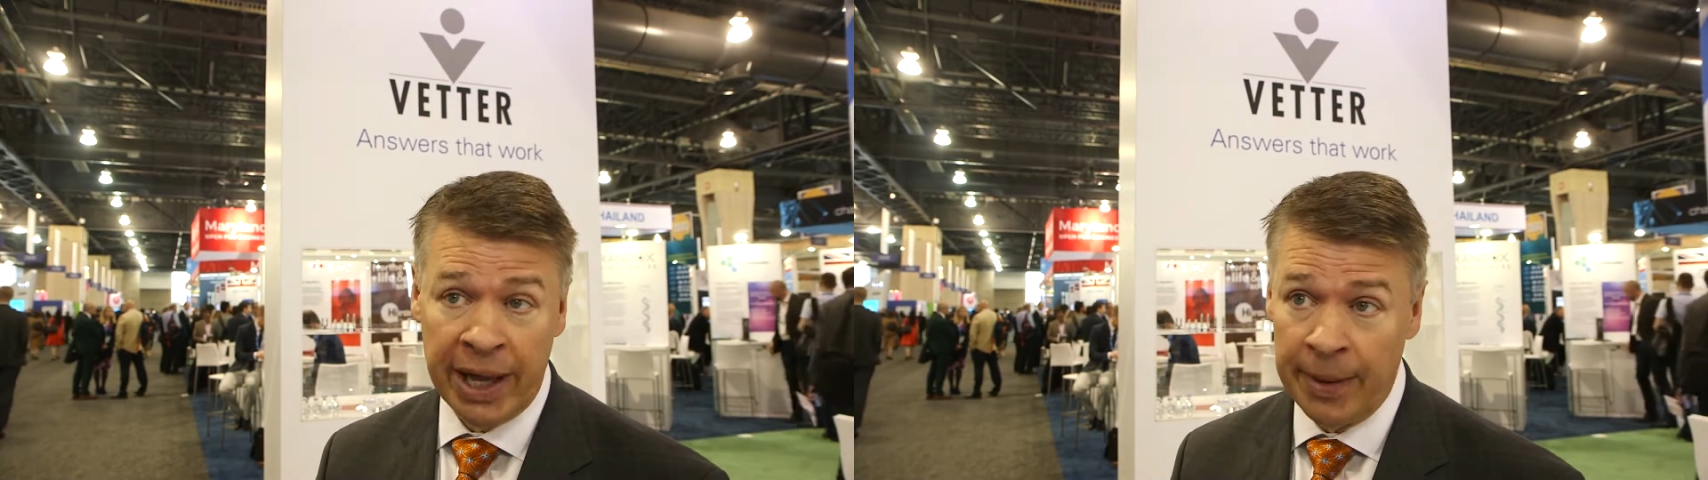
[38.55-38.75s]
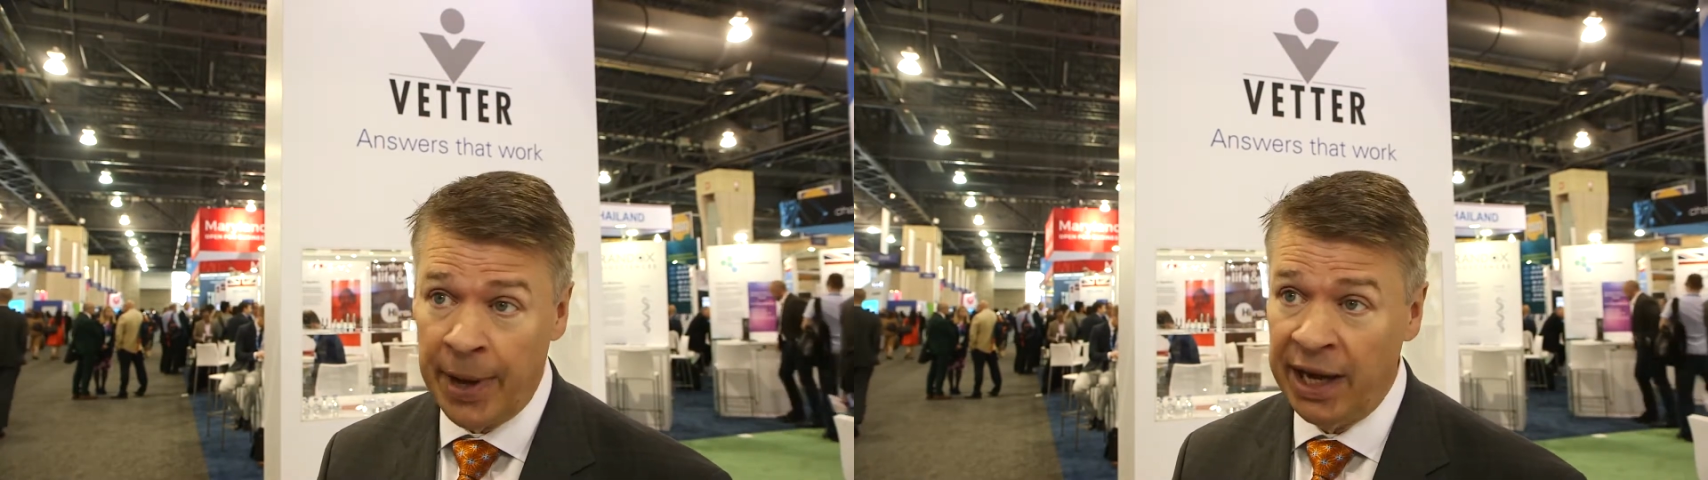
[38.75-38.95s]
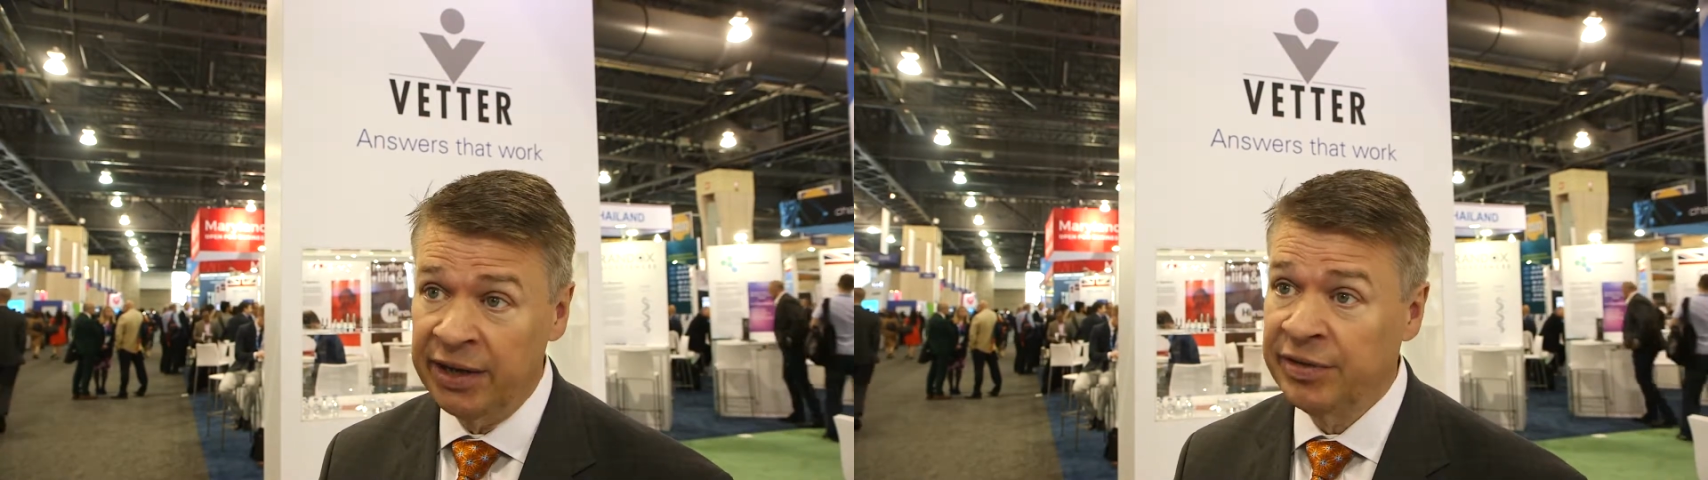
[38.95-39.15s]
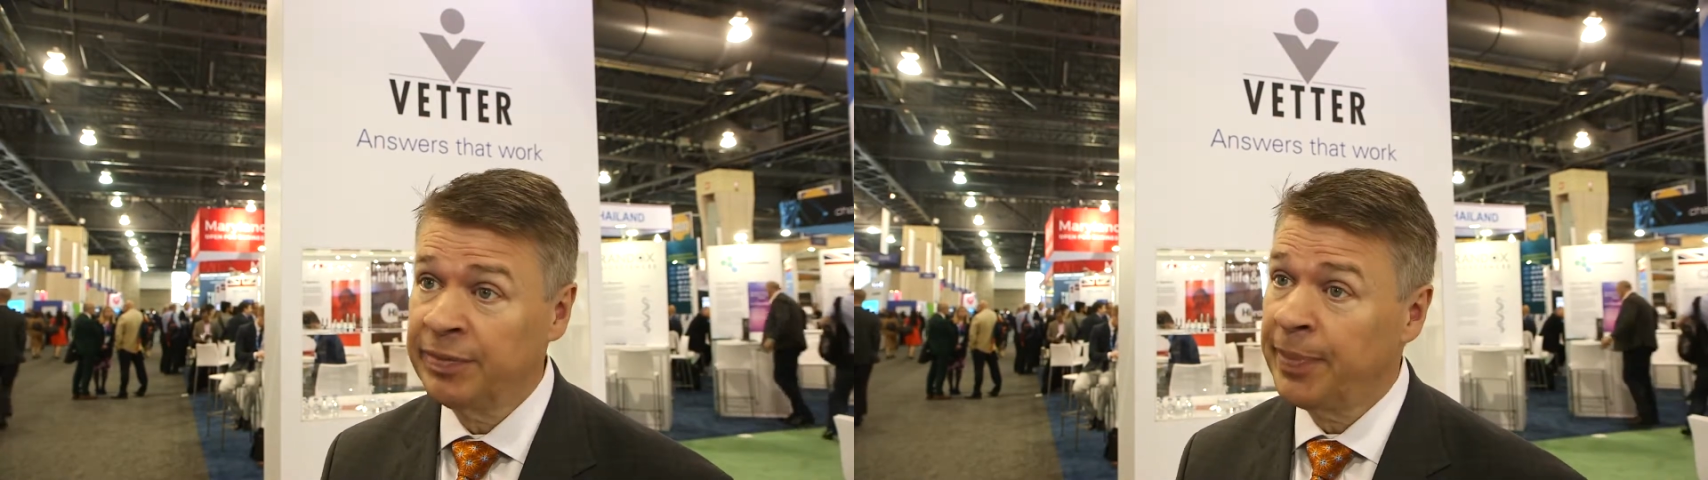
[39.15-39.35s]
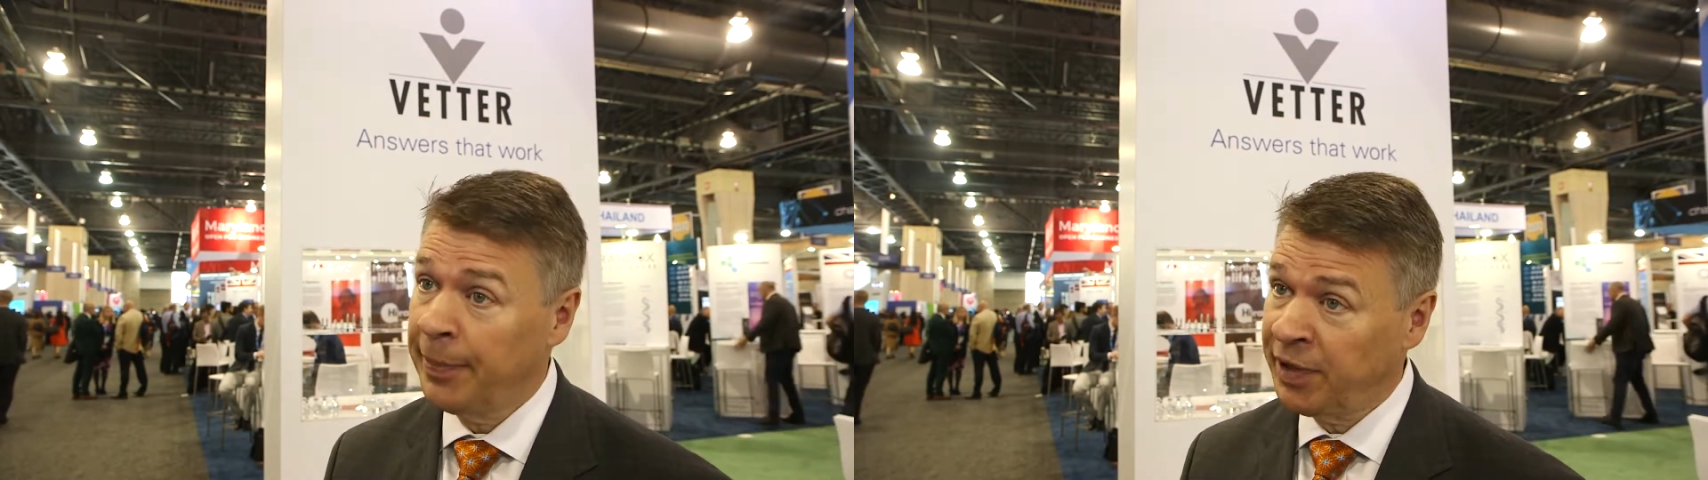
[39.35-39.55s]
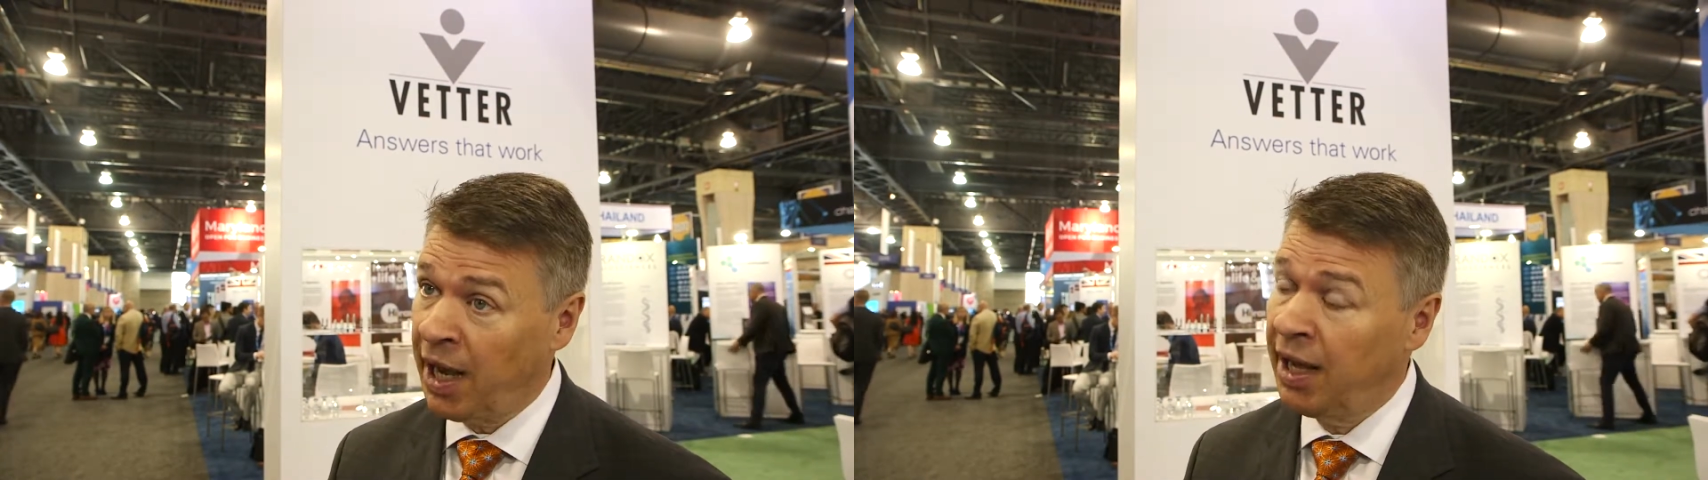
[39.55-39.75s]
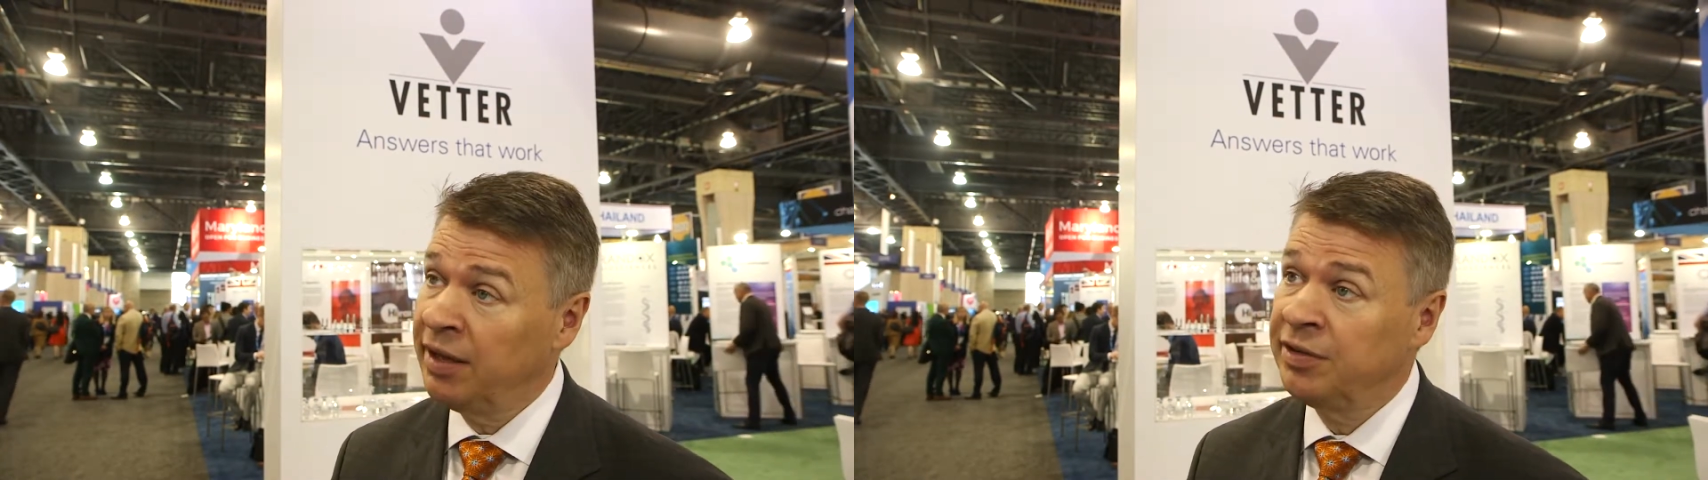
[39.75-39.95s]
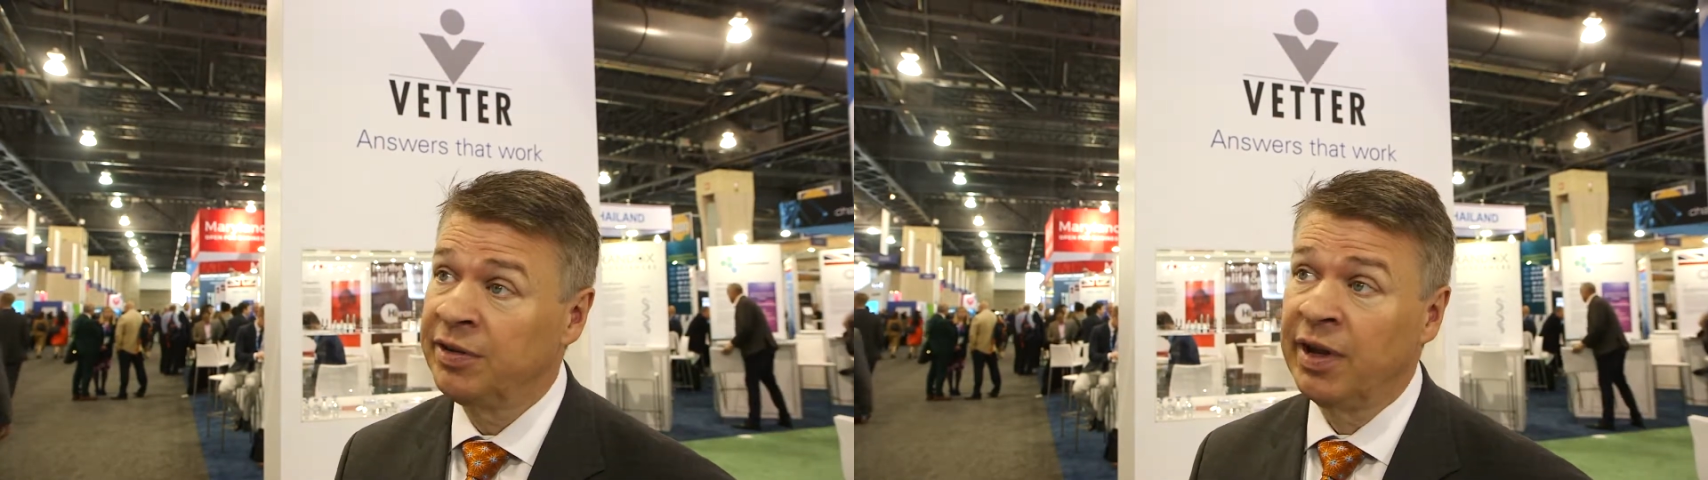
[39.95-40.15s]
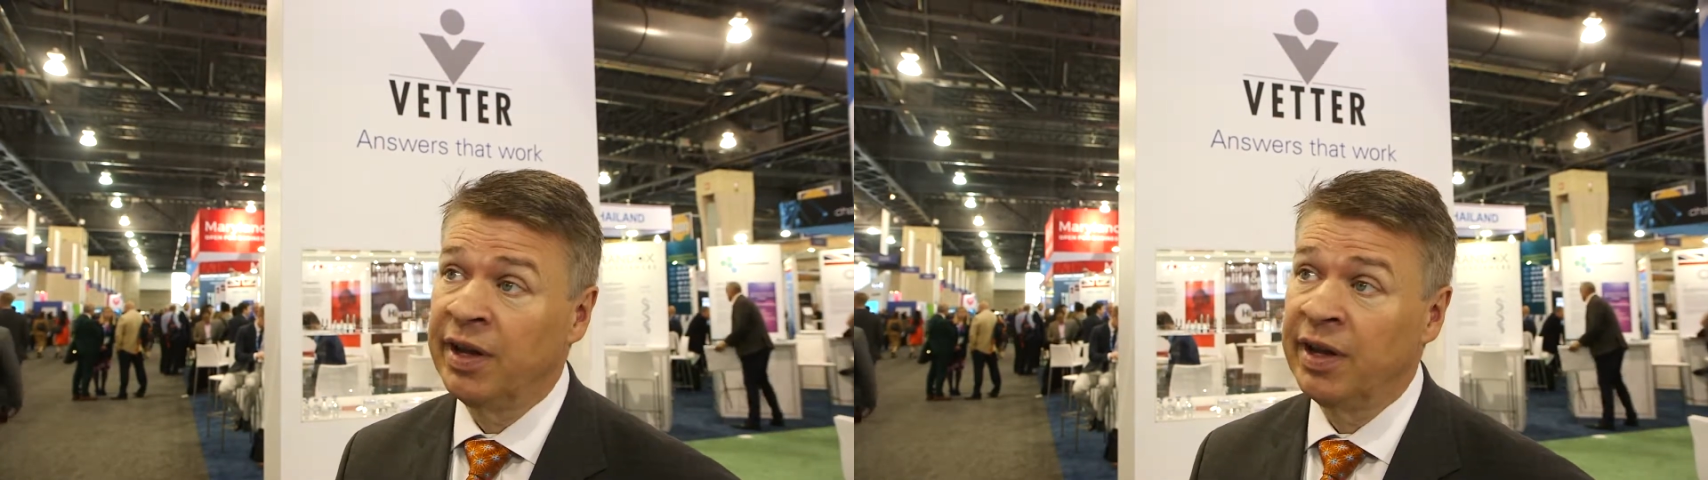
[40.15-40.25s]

antibodies, peptides,